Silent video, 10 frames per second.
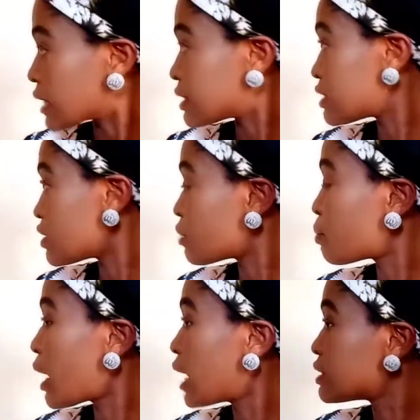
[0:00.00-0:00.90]
This other
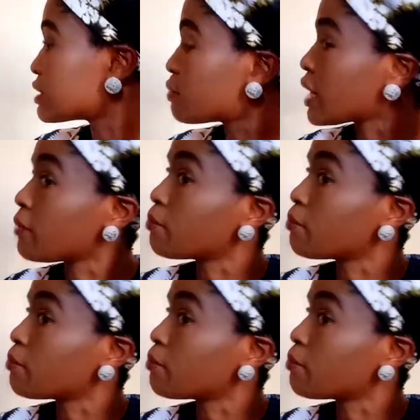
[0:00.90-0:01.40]
part is plain